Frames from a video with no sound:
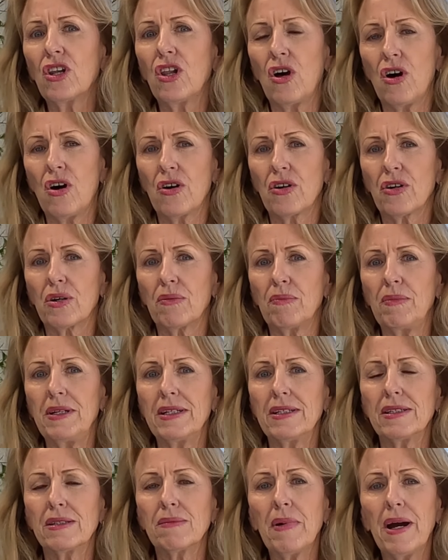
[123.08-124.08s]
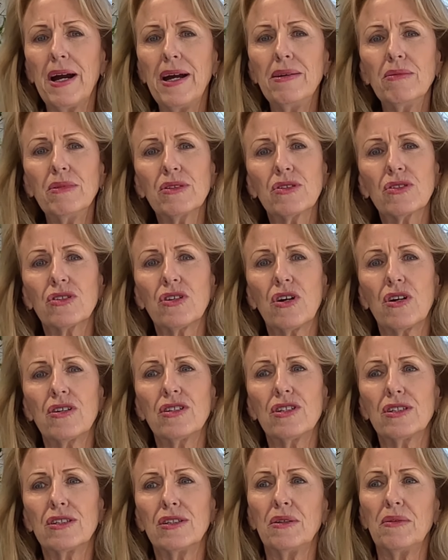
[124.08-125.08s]
longer, because mine will
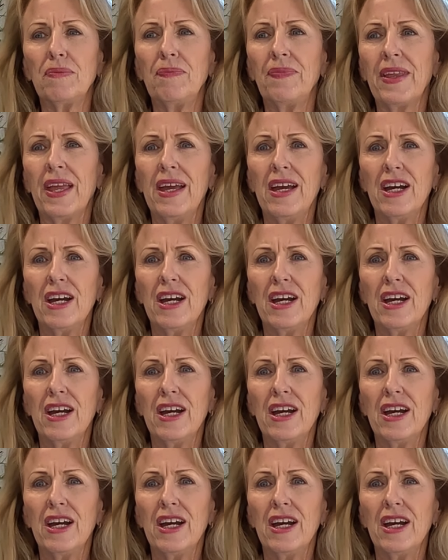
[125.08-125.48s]
start to